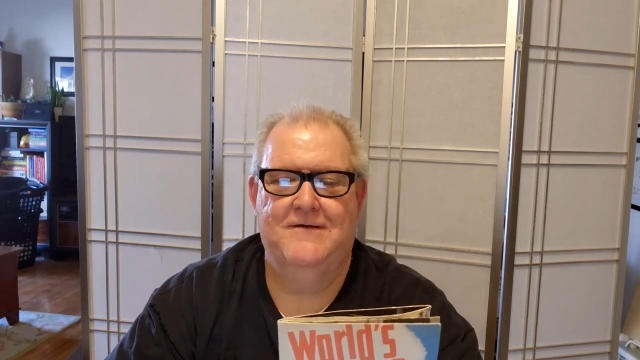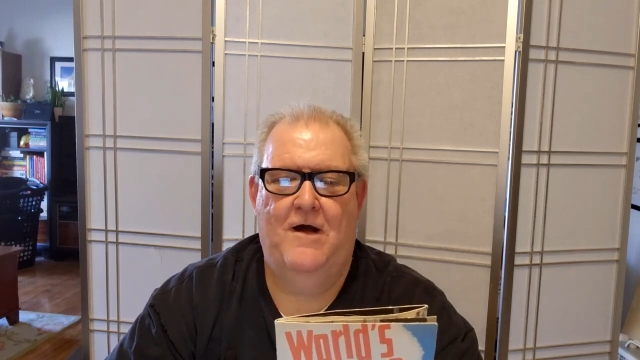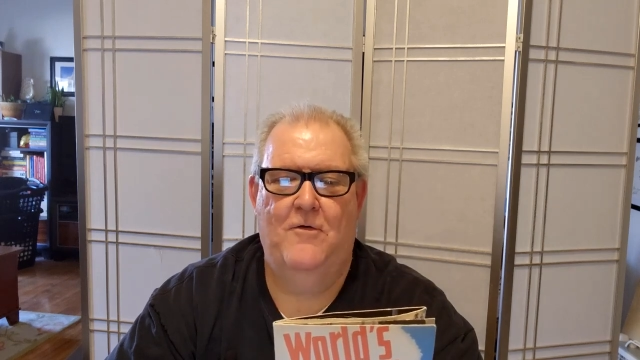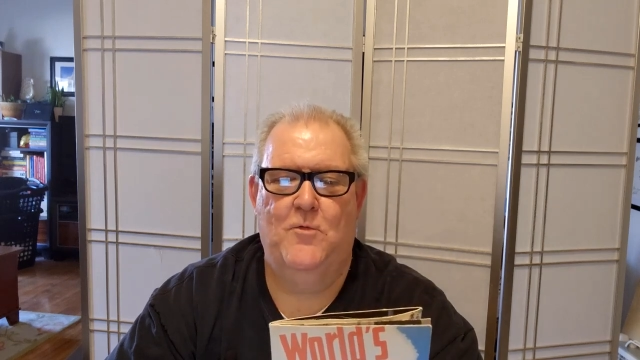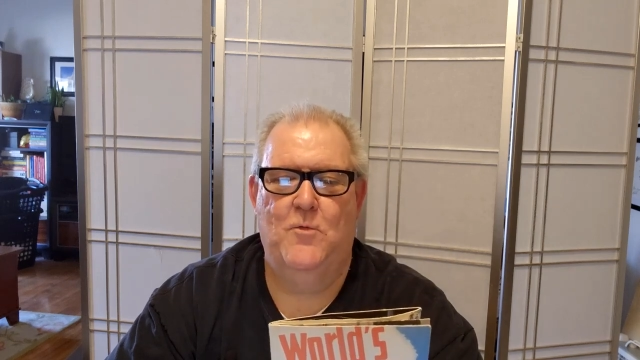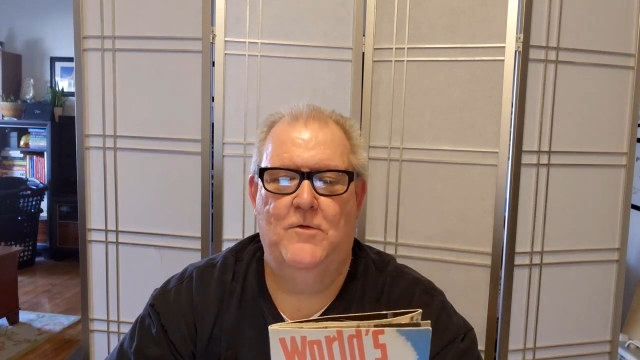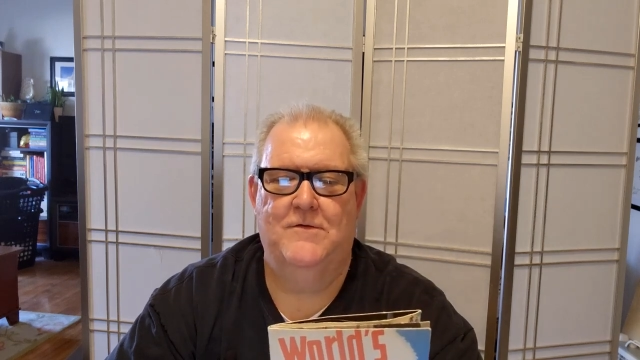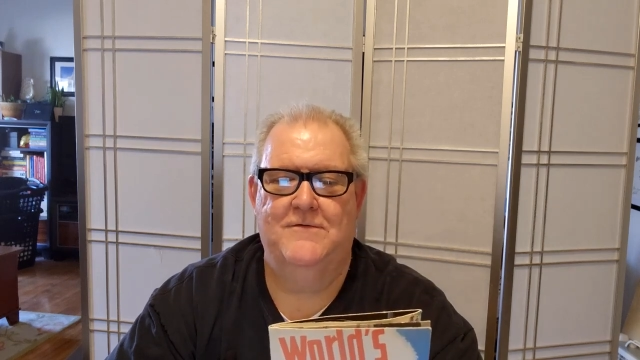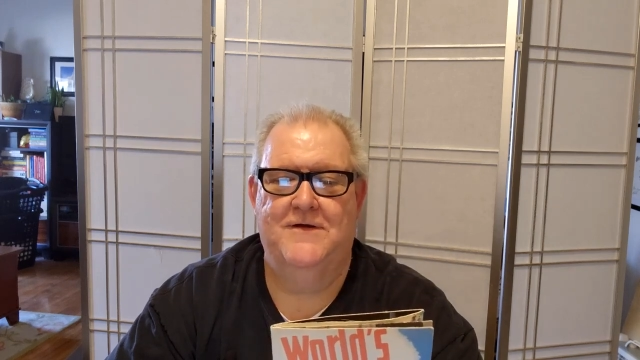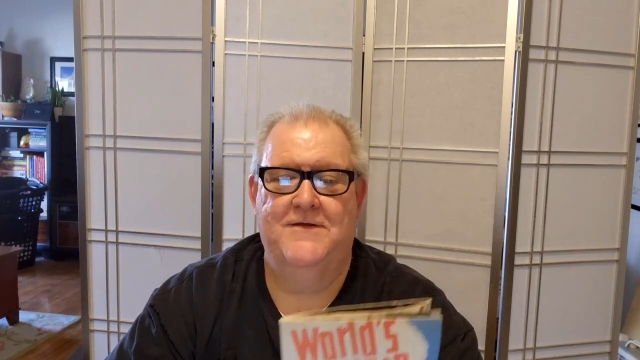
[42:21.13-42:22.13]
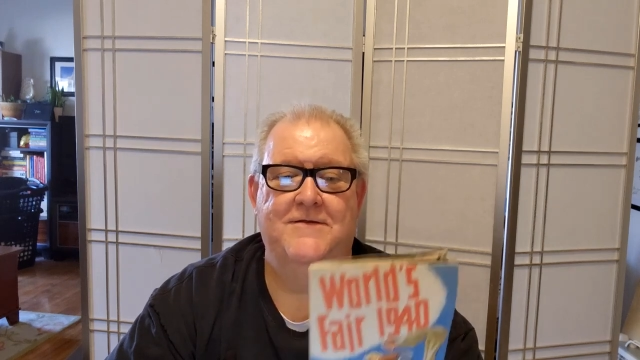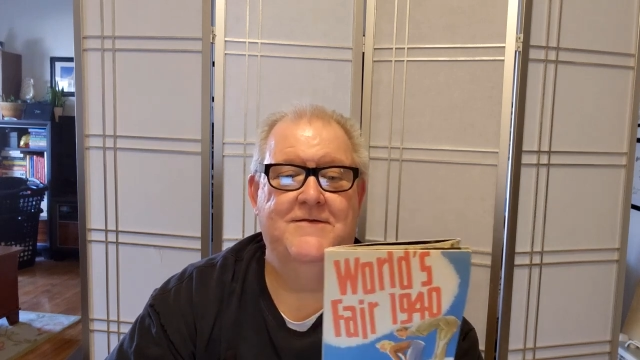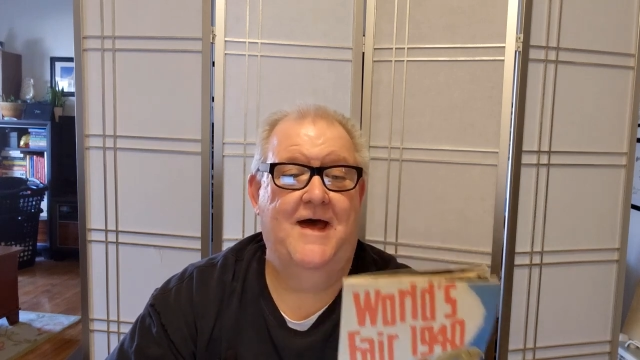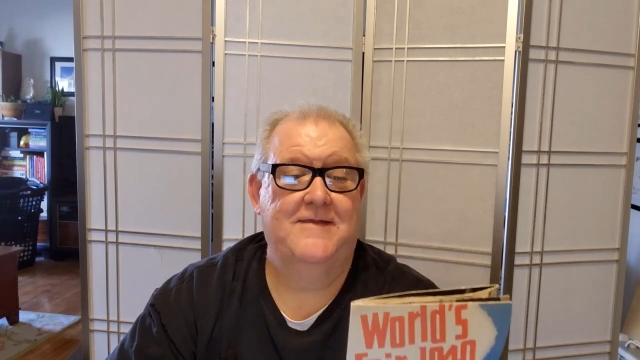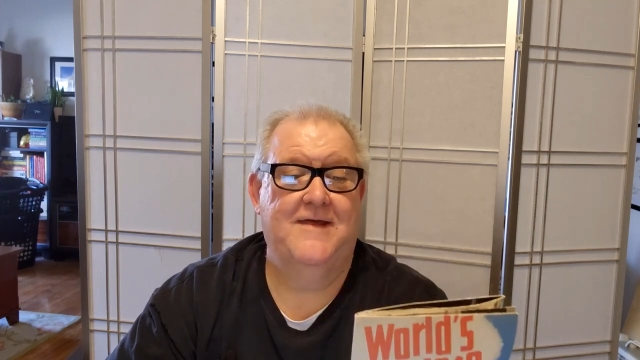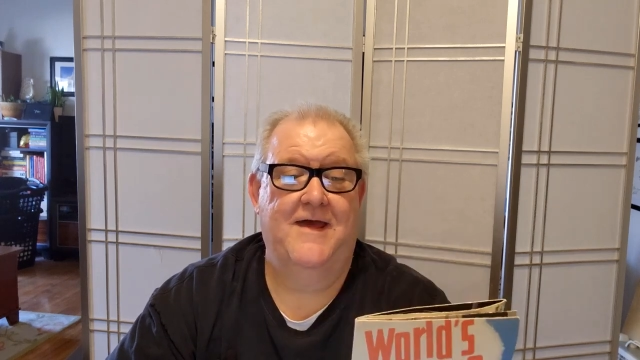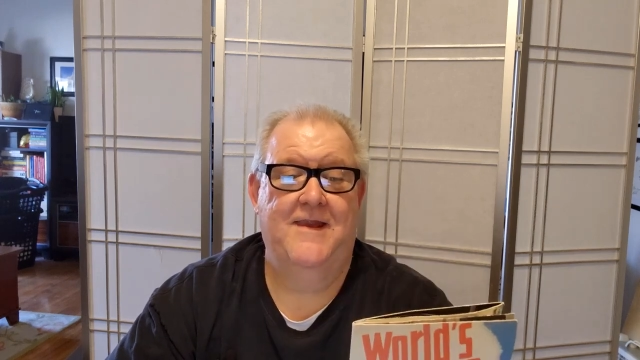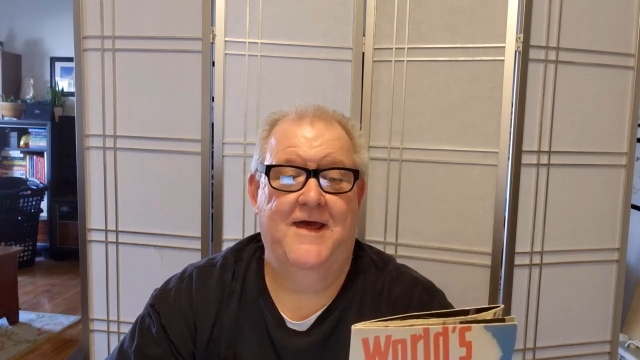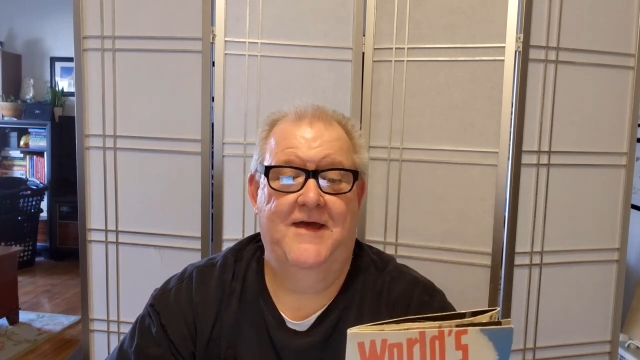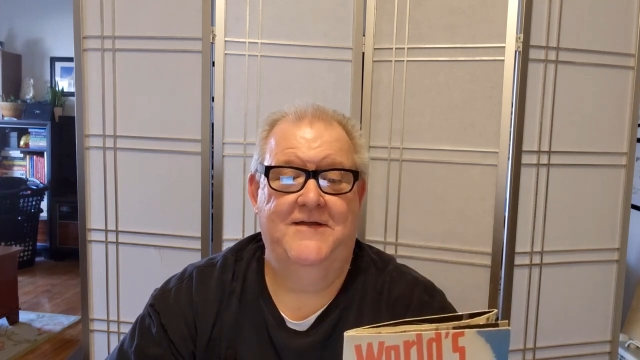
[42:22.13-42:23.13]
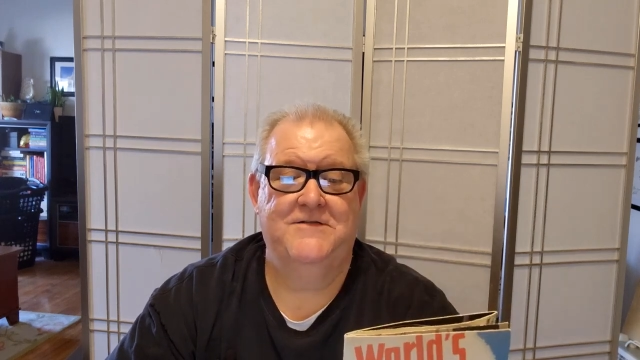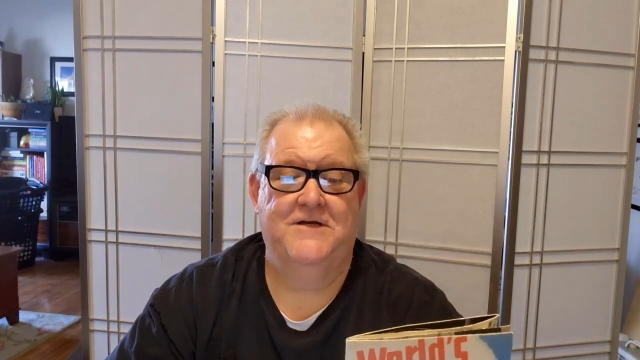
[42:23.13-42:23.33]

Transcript: How cool. And in that day and age,